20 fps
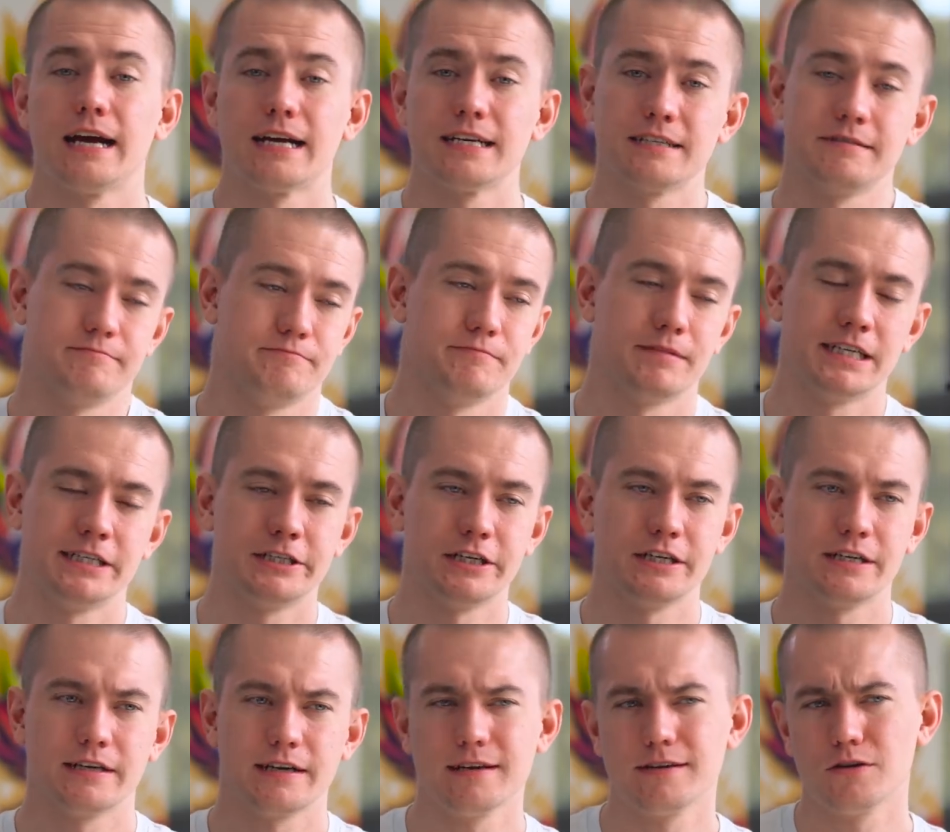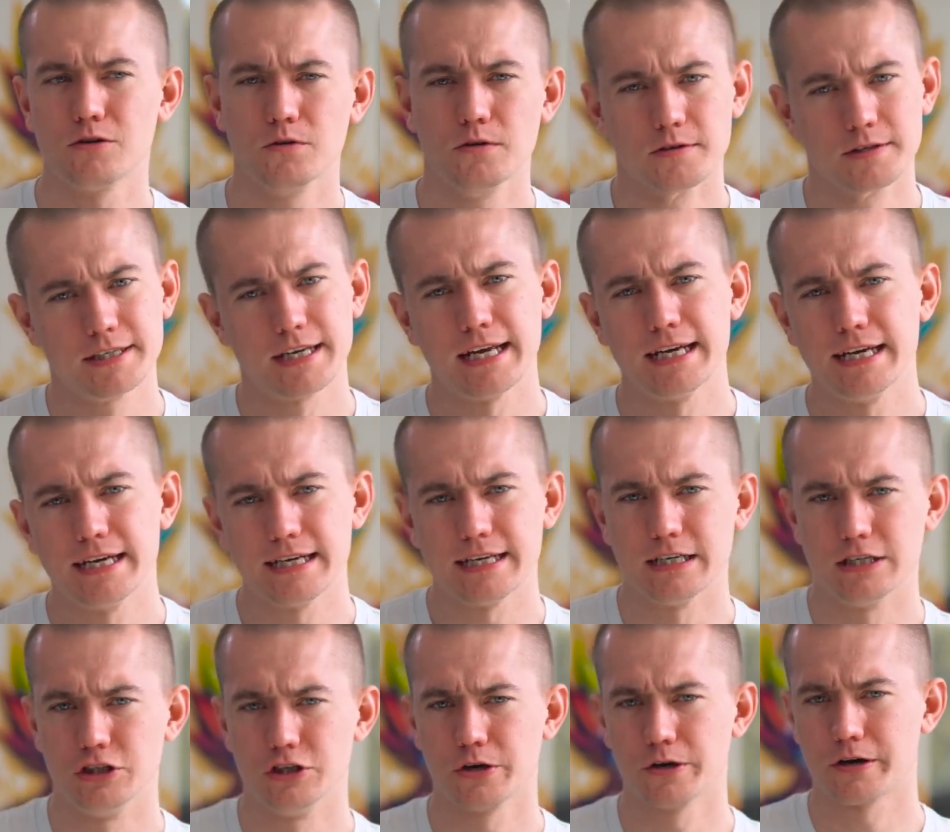as mentioned Google Stadia in
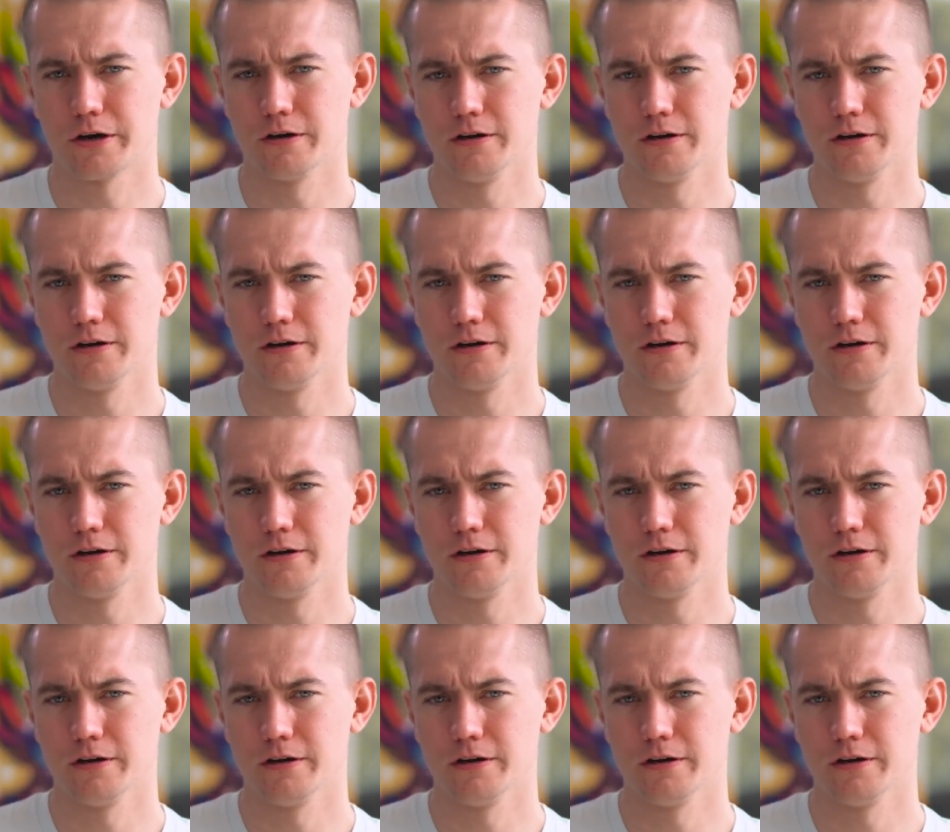a joke